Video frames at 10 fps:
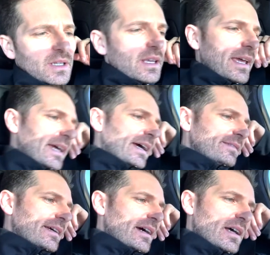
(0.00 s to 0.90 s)

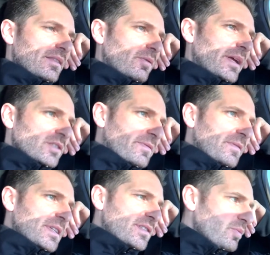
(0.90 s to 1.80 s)
and
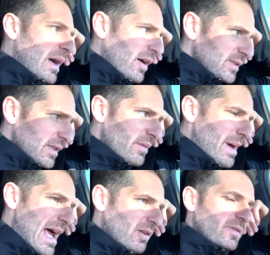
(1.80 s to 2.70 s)
352 miles on the
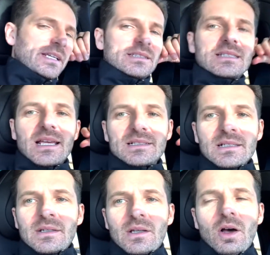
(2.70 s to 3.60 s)
battery, it says,
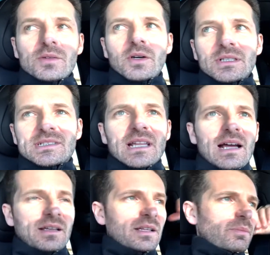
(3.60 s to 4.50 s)
although it's
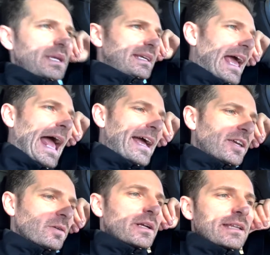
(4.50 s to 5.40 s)
not going to be
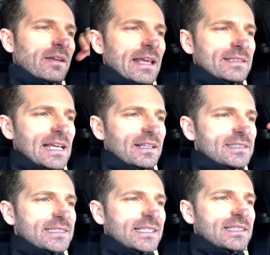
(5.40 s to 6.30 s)
accurate. Now, that's at a
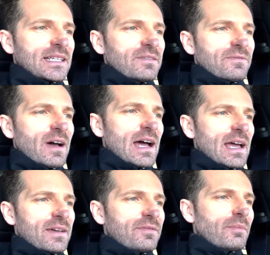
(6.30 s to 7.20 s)

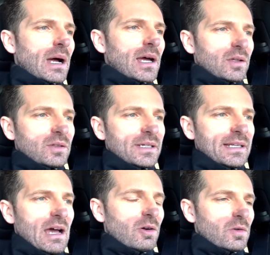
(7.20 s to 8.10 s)
65 mile
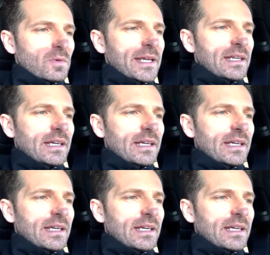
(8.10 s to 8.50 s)
an hour rating.